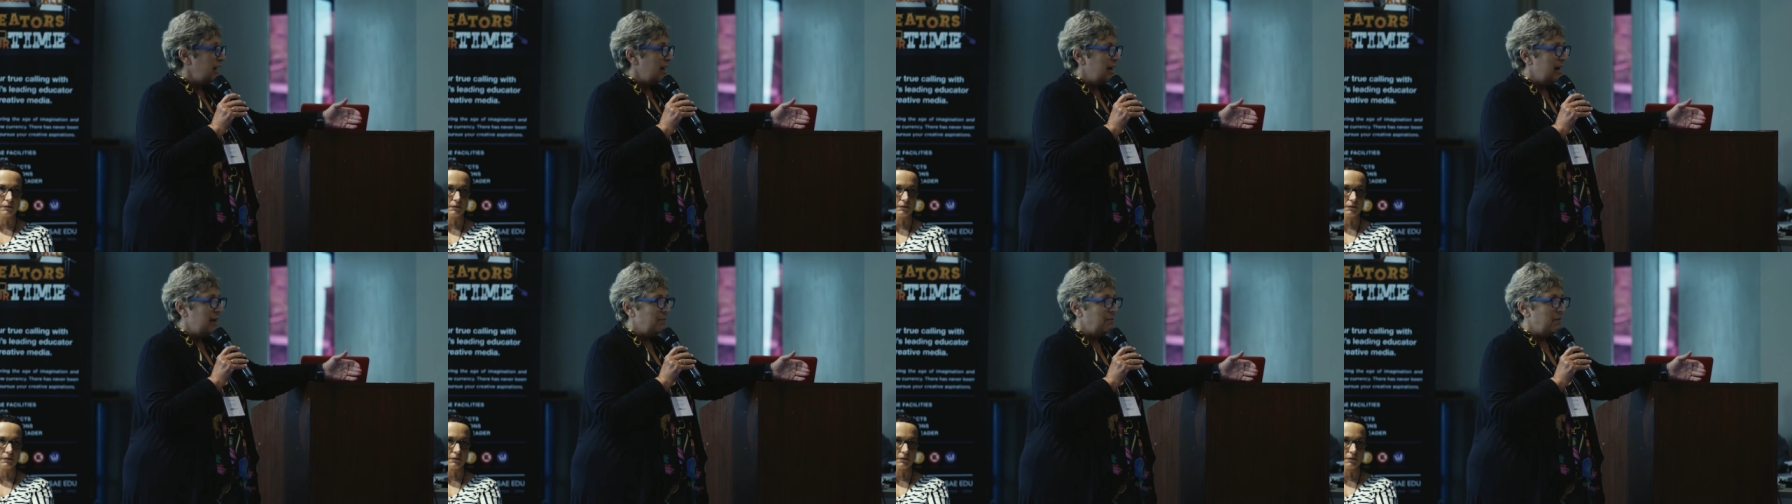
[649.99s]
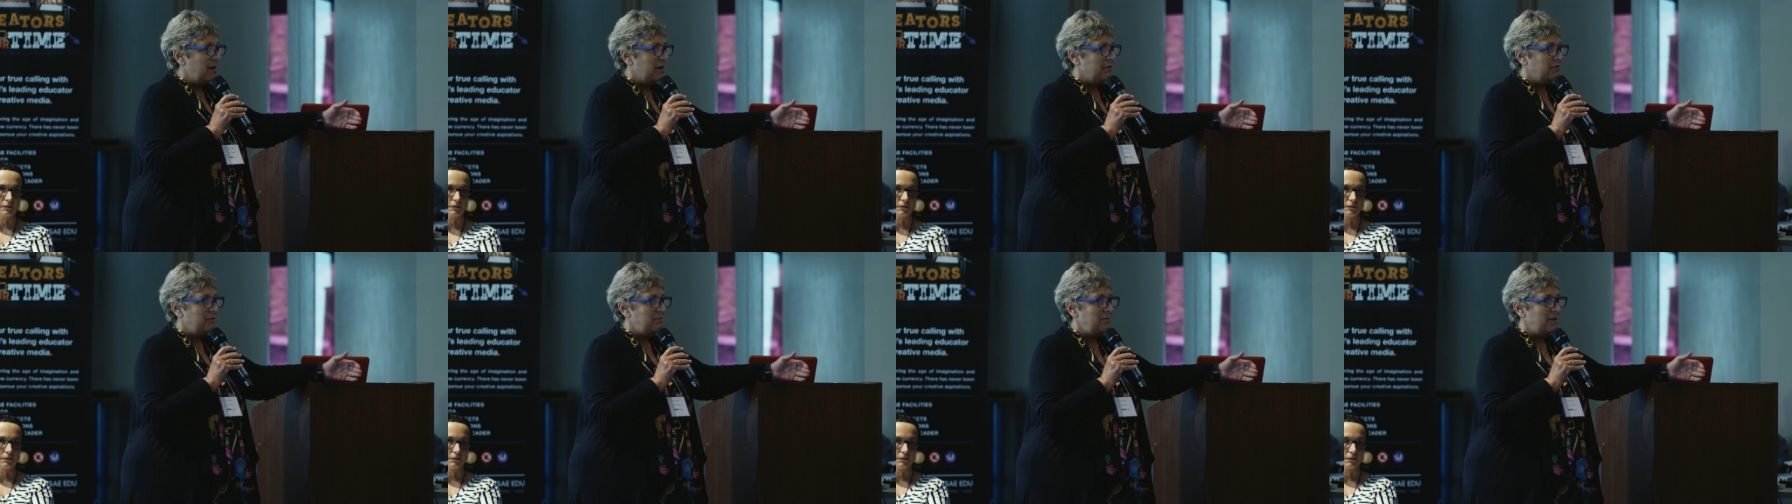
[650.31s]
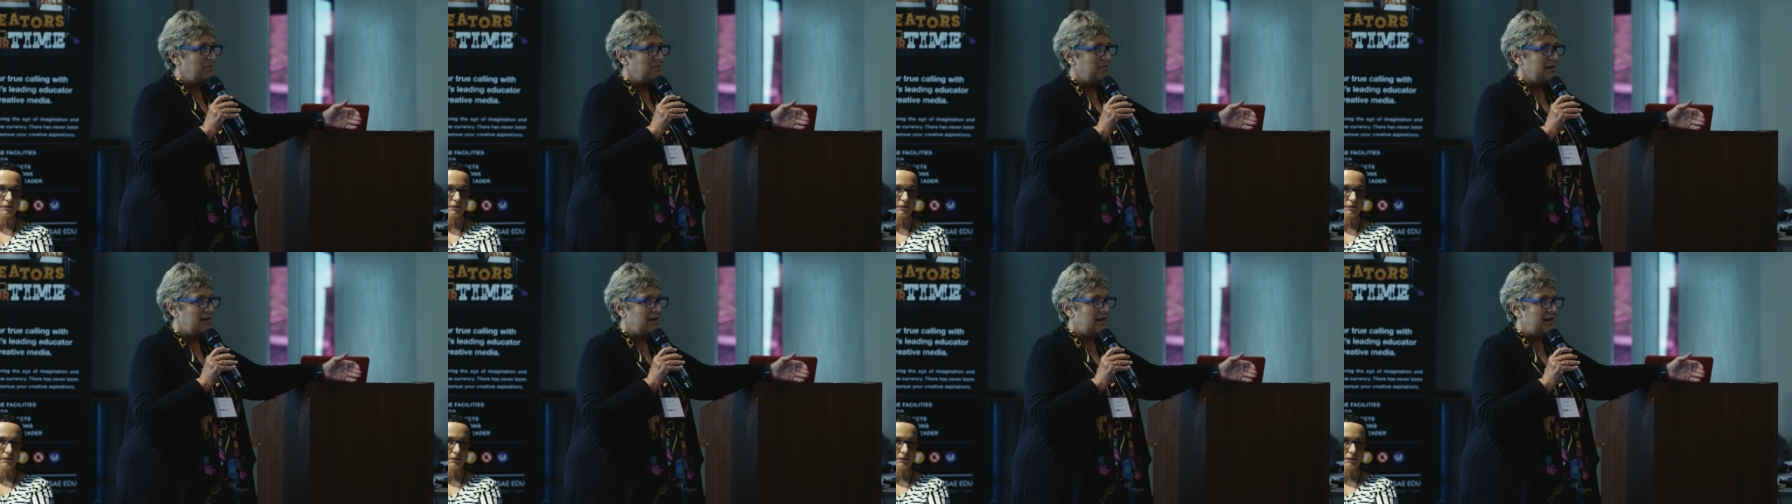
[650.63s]
um, I
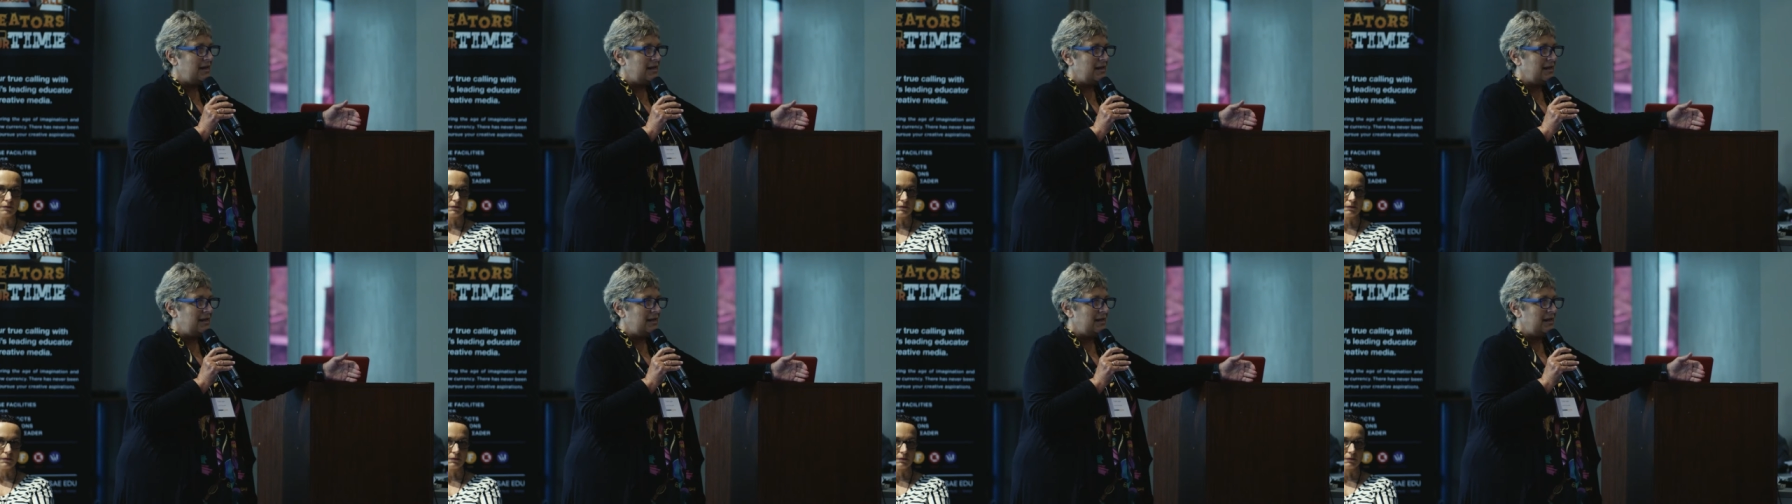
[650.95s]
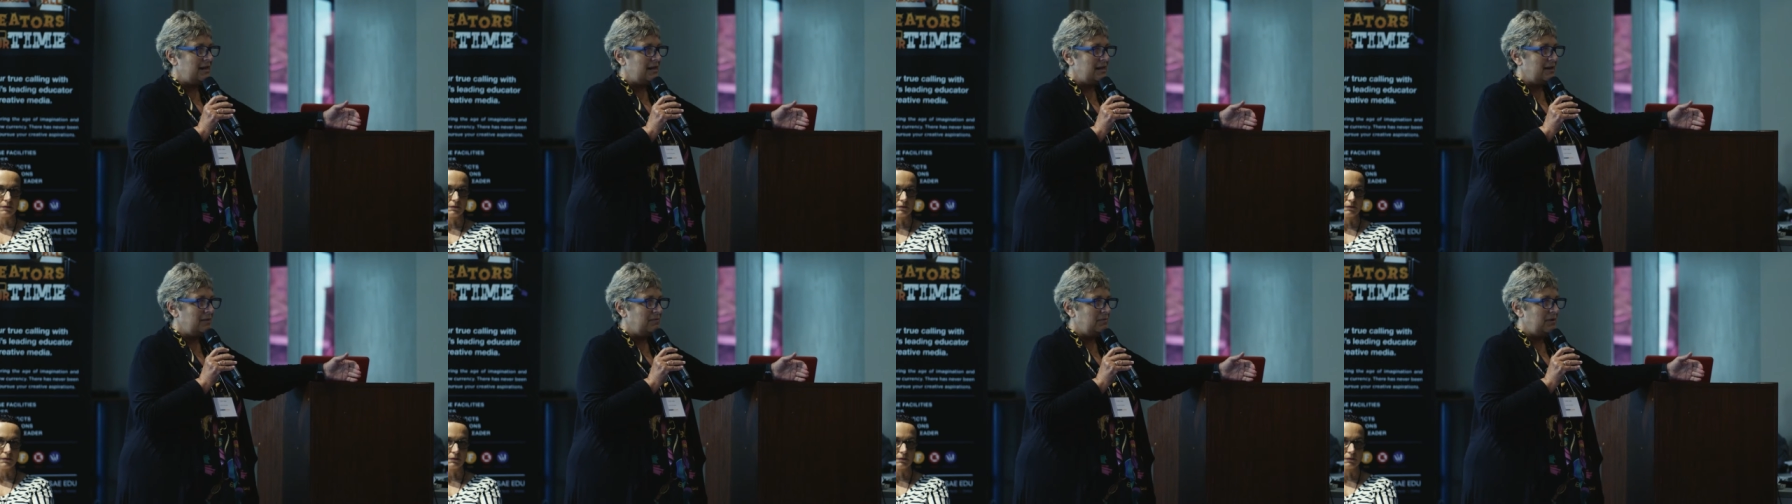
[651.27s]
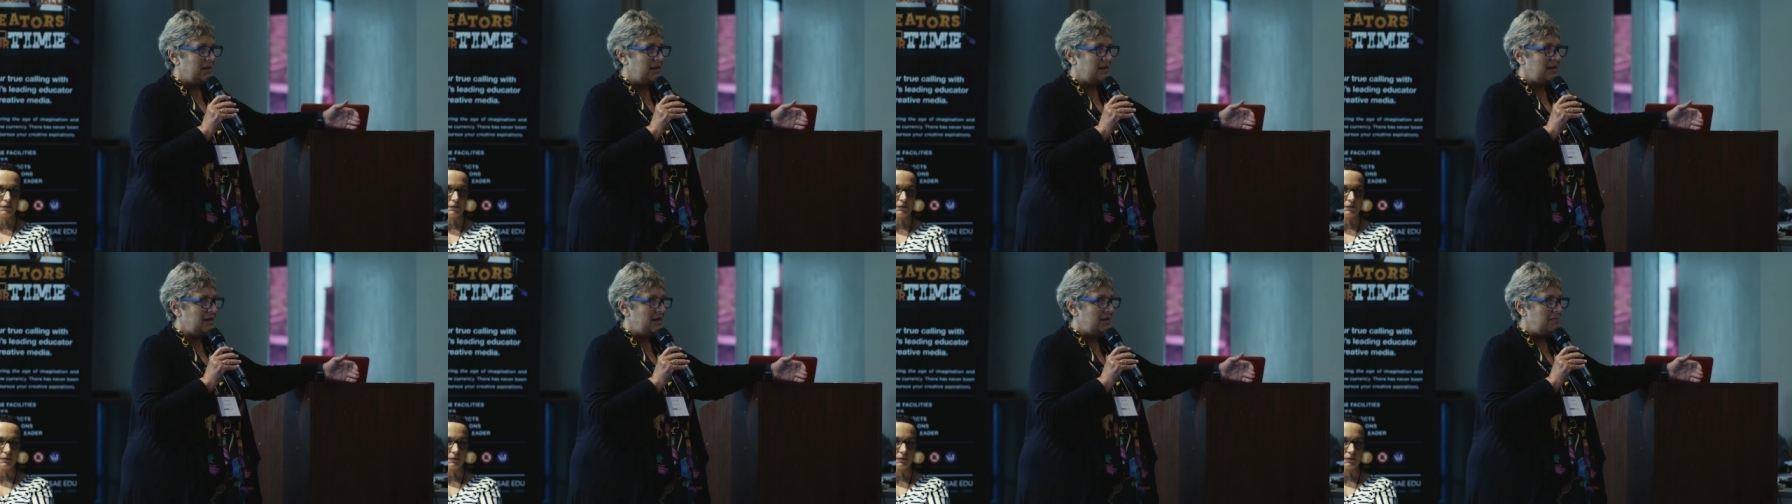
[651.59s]
remember getting
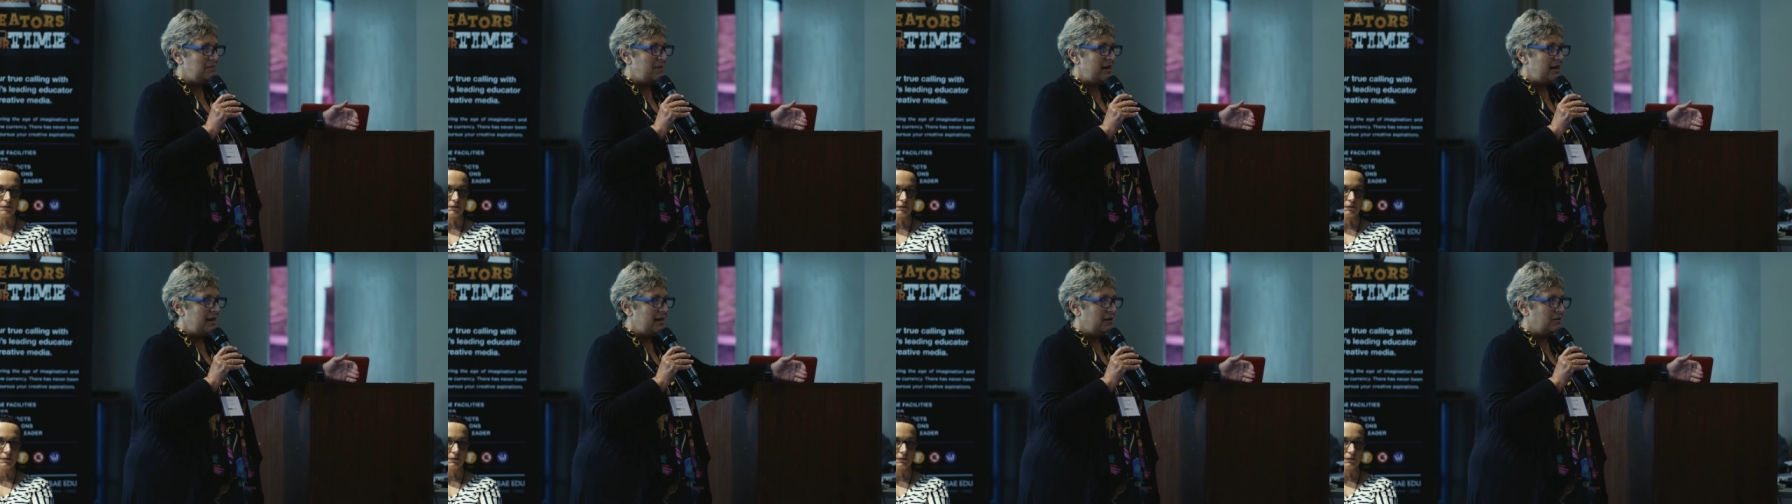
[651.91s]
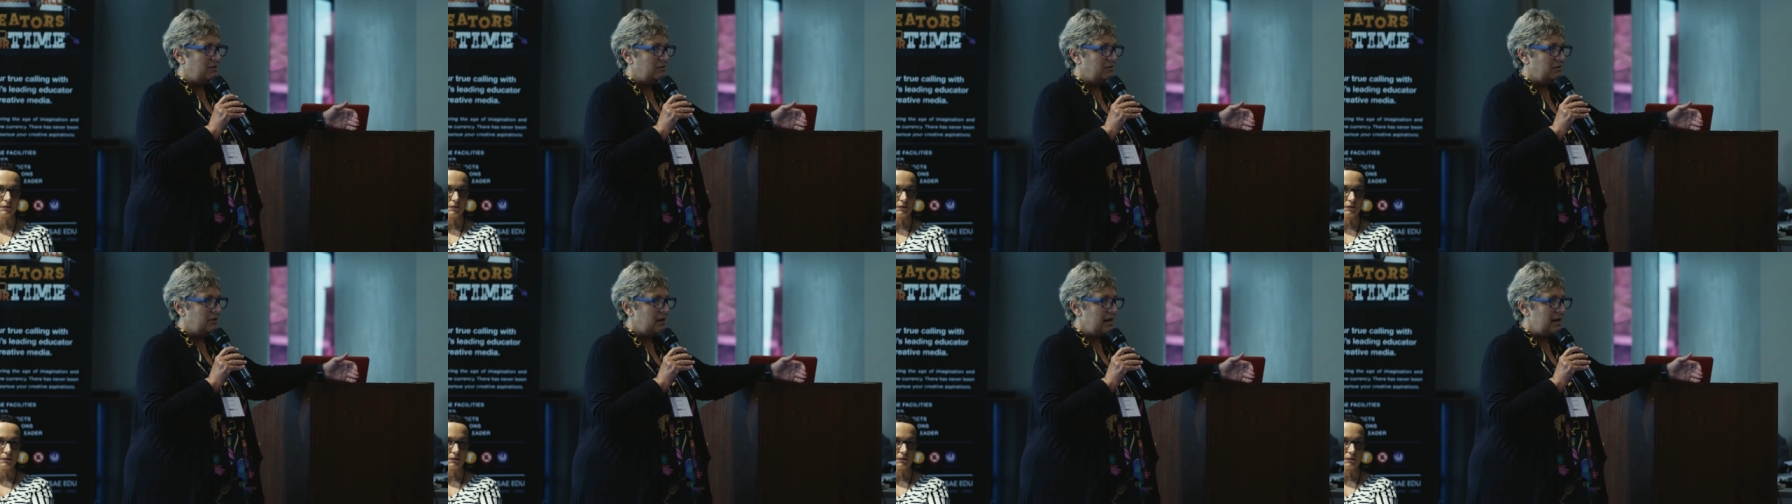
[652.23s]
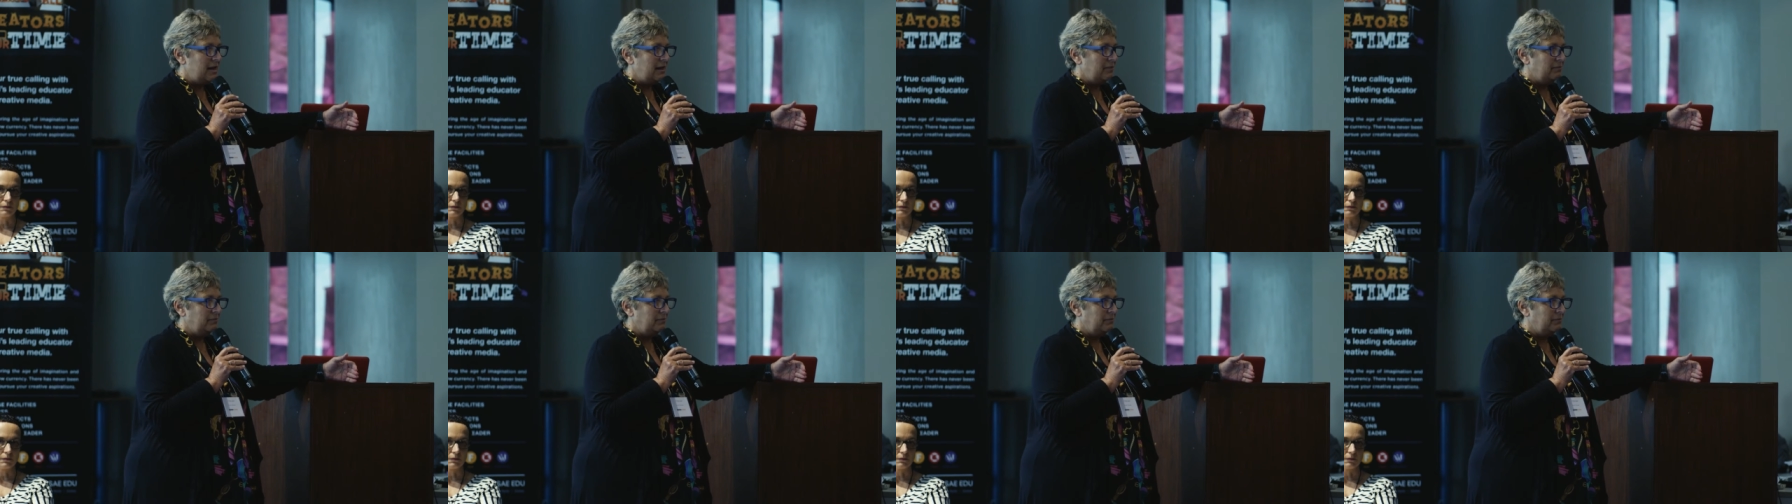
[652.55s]
um, an email
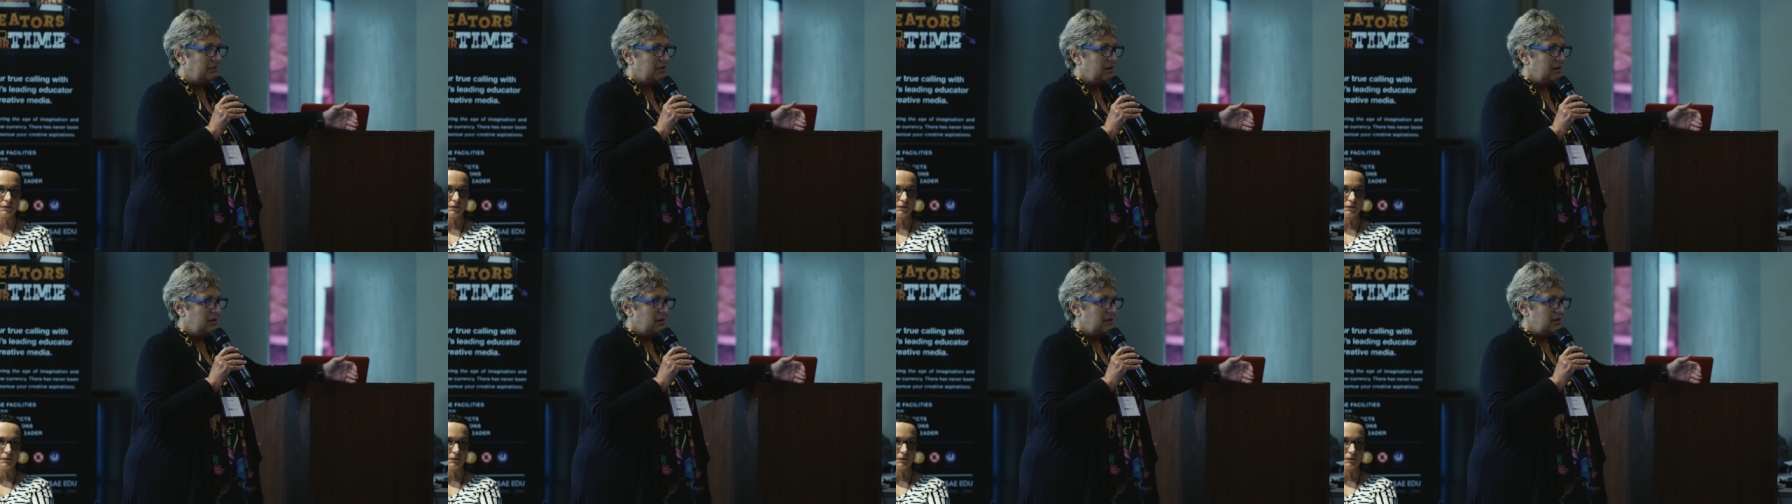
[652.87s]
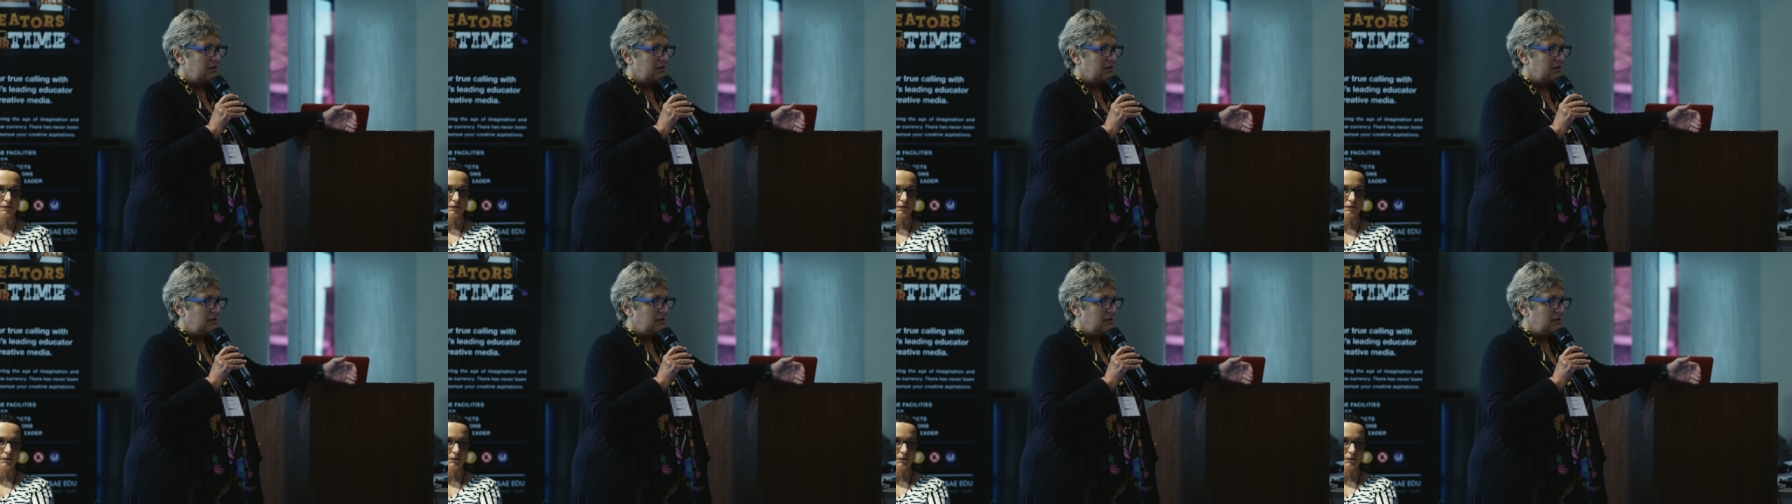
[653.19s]
um,